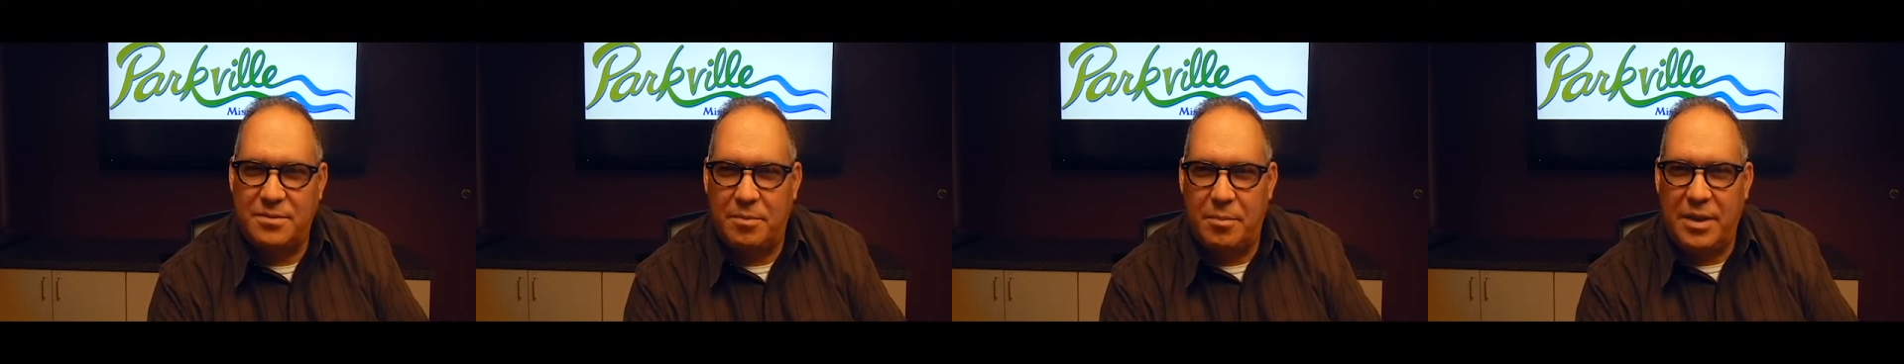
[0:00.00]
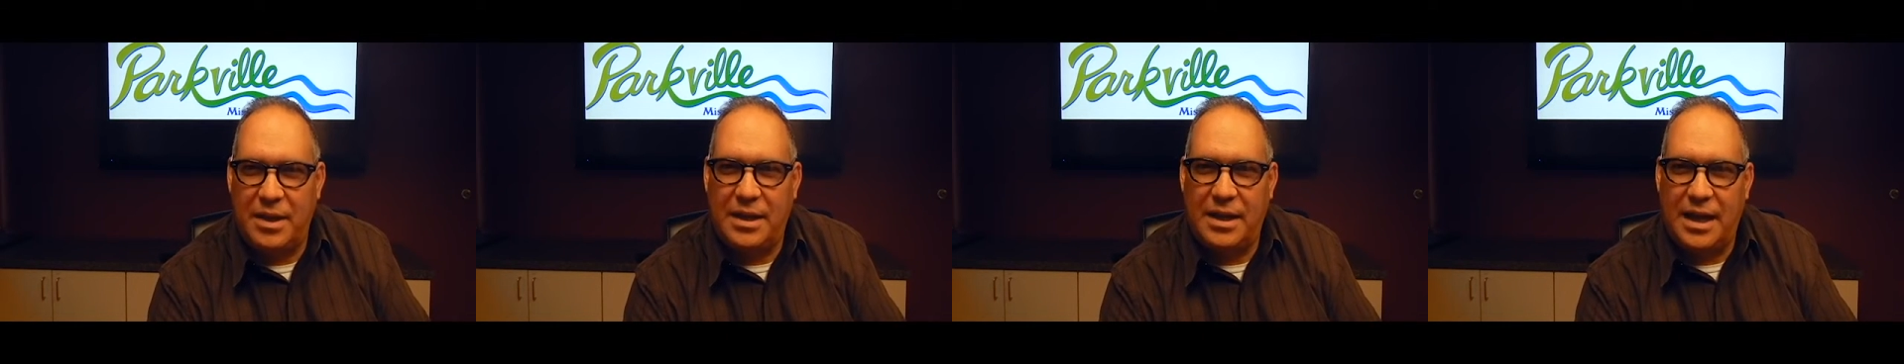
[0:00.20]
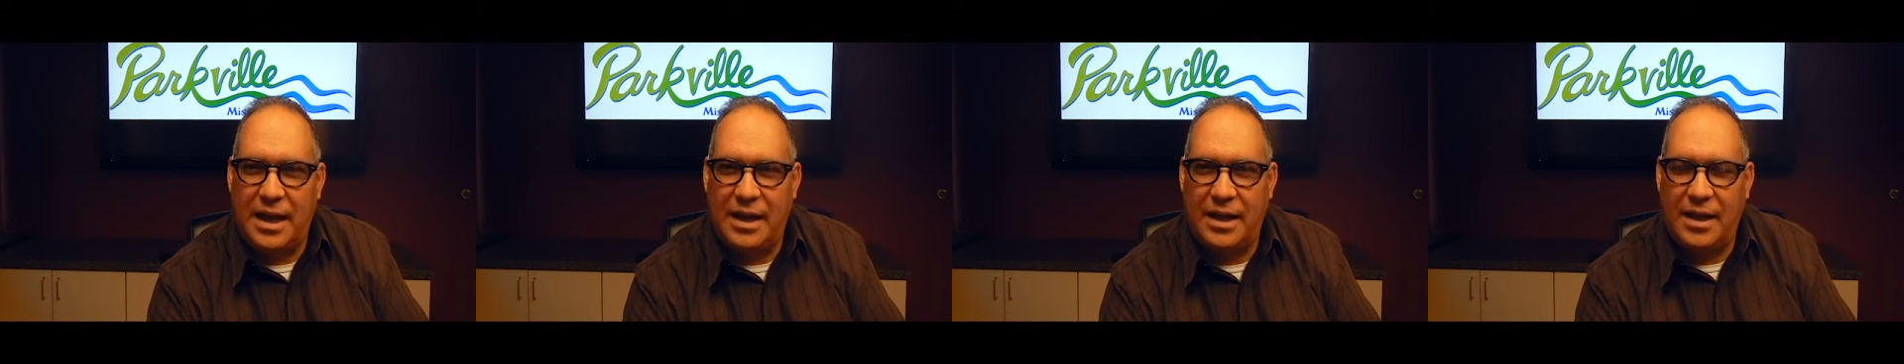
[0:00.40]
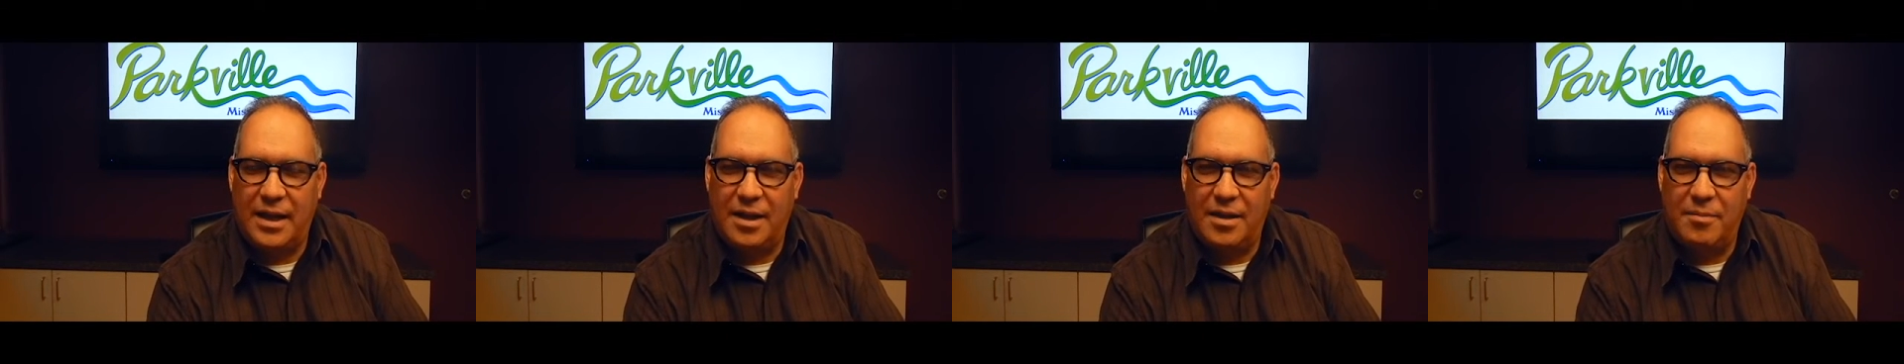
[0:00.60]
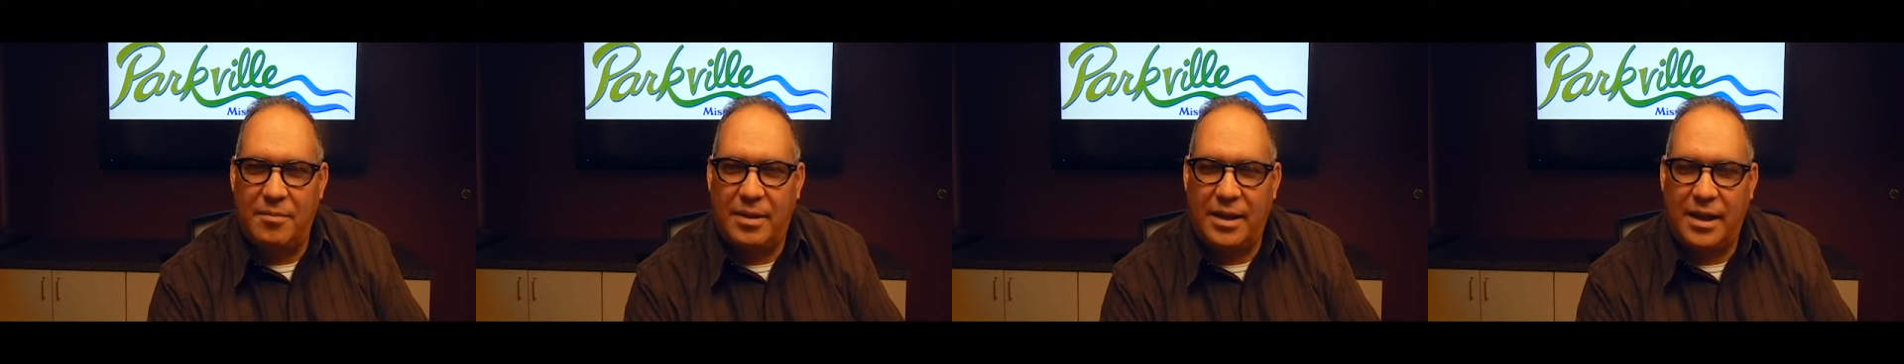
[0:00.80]

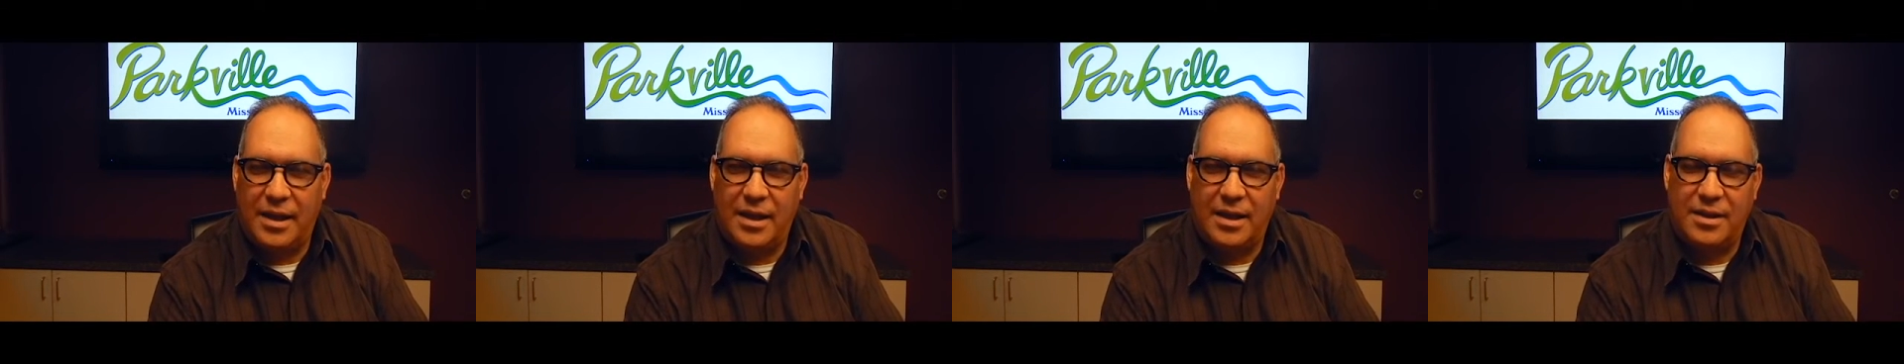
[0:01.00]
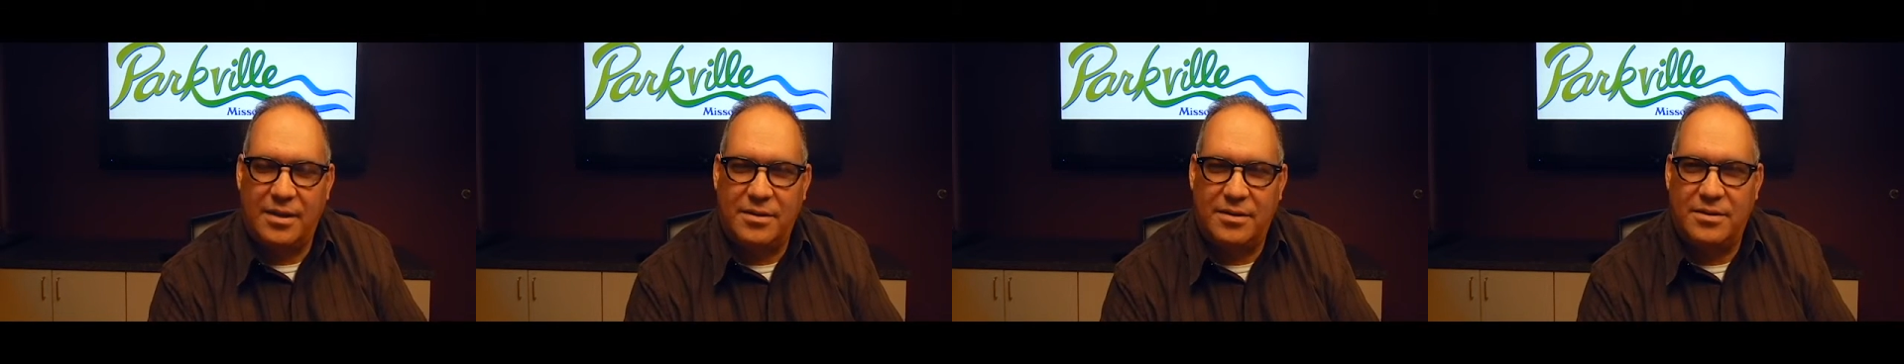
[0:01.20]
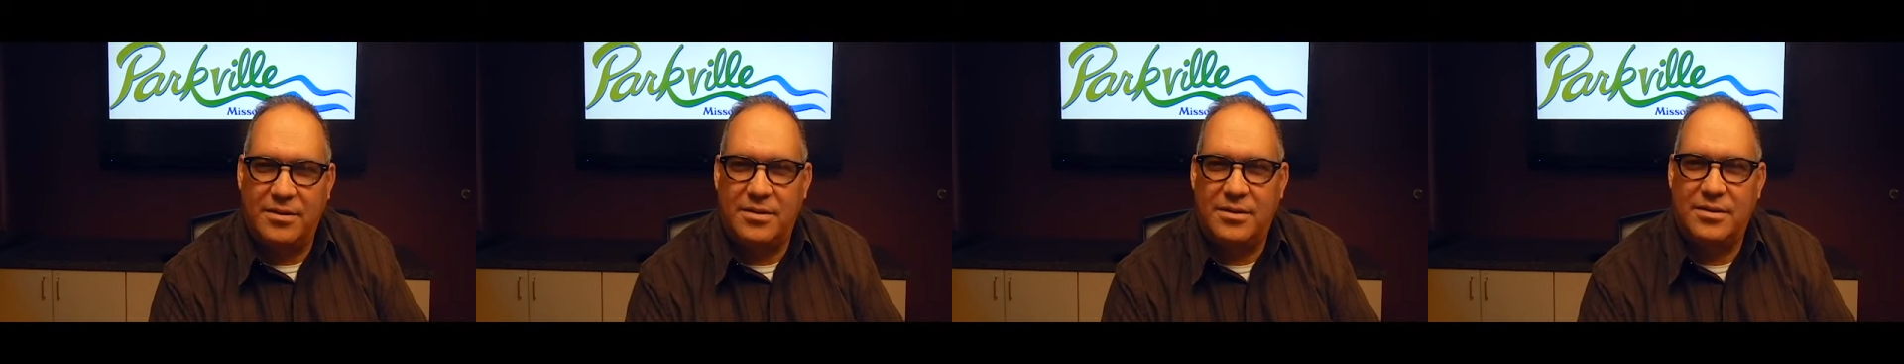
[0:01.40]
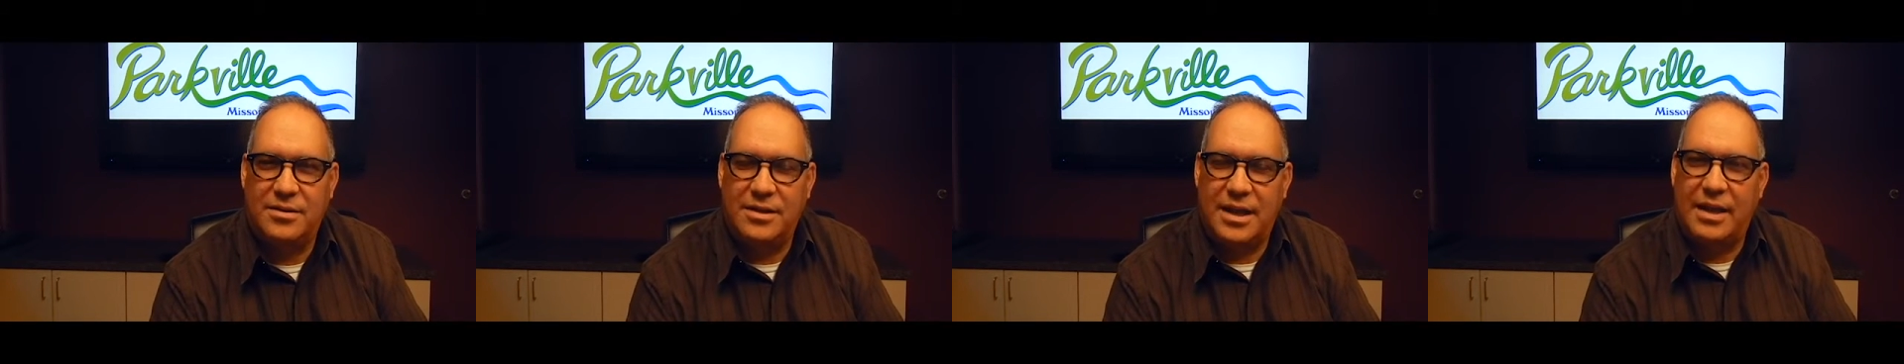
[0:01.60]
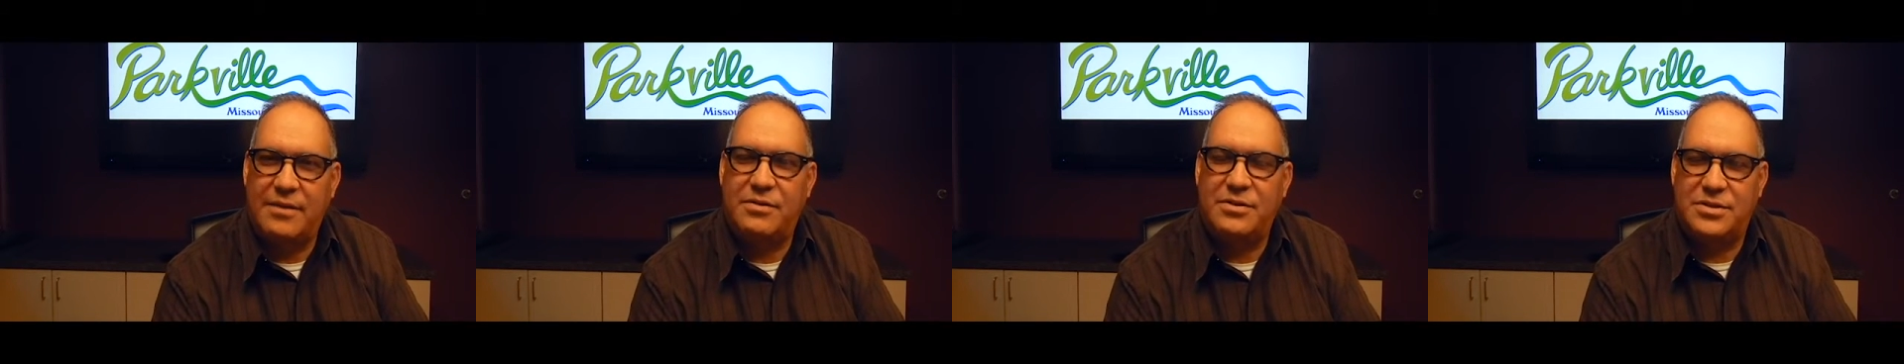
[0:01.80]
BNIM, and
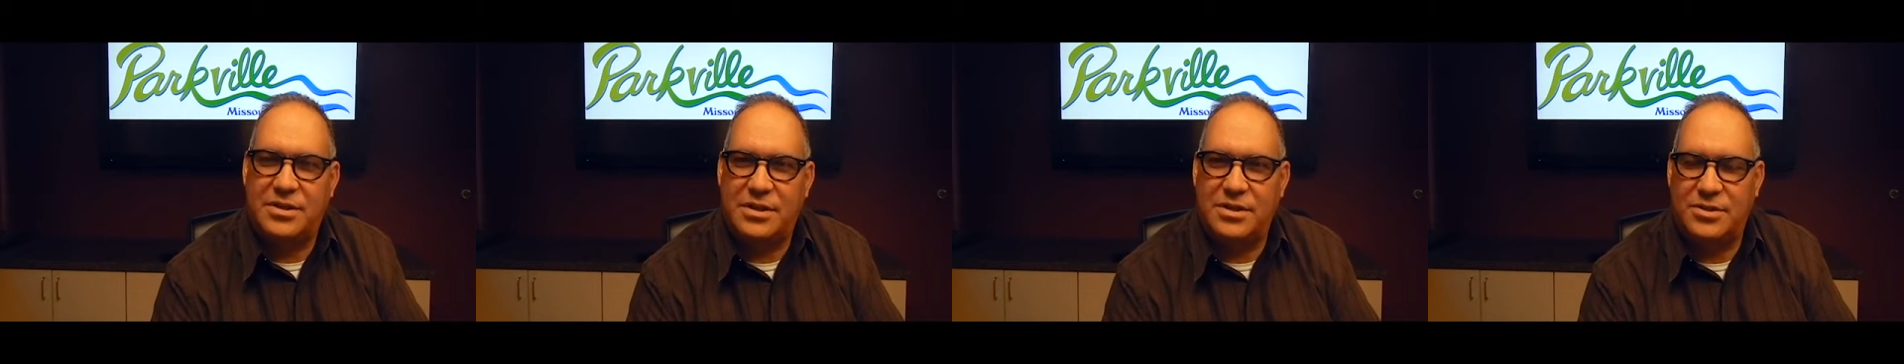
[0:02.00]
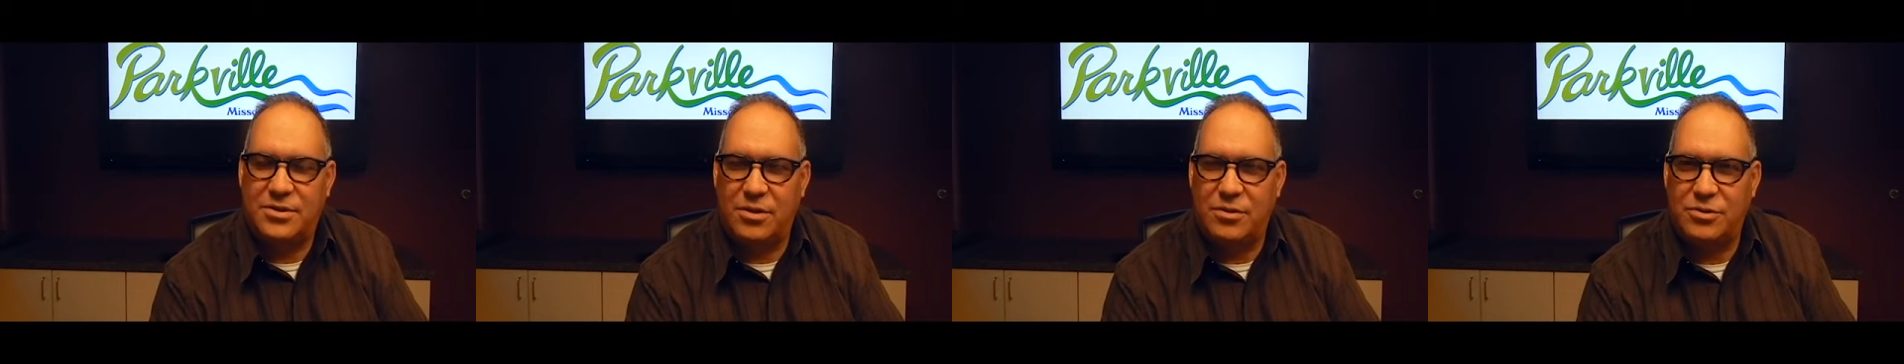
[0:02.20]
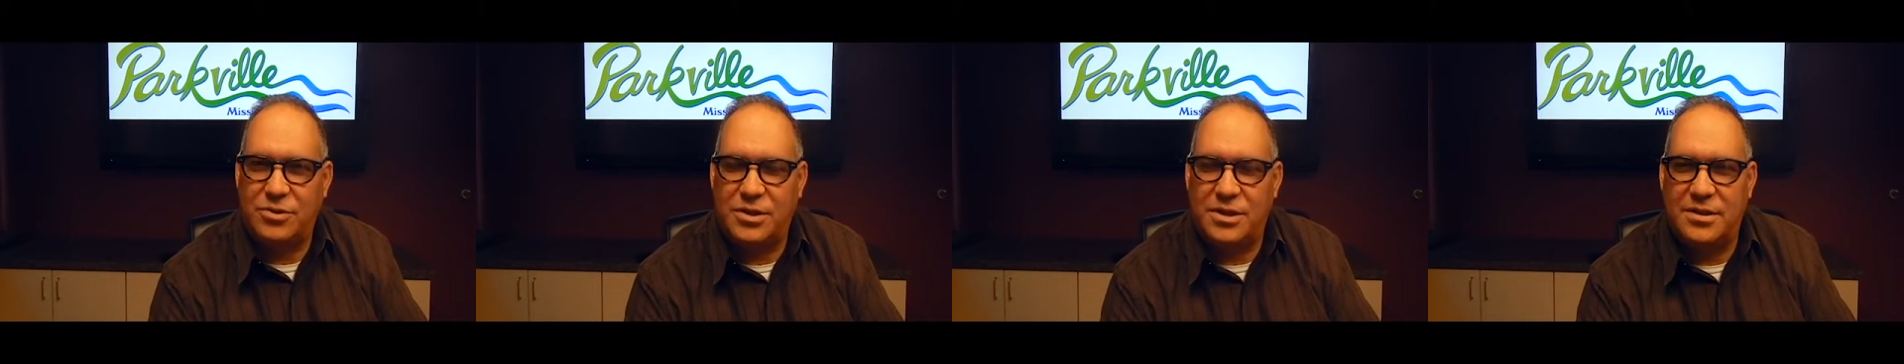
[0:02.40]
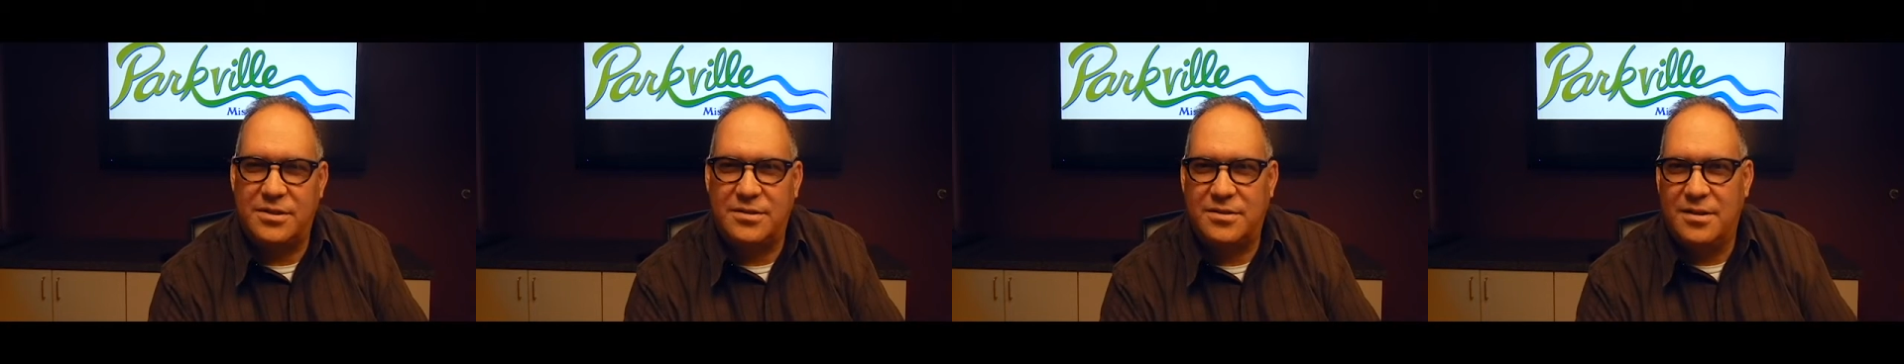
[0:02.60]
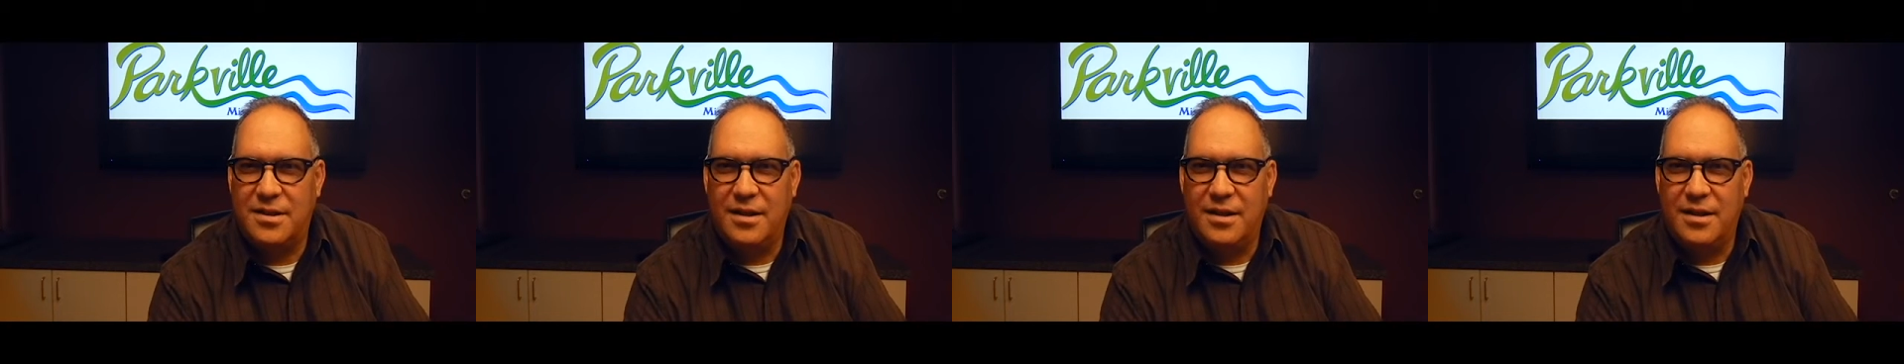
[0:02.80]
Davis & Associates.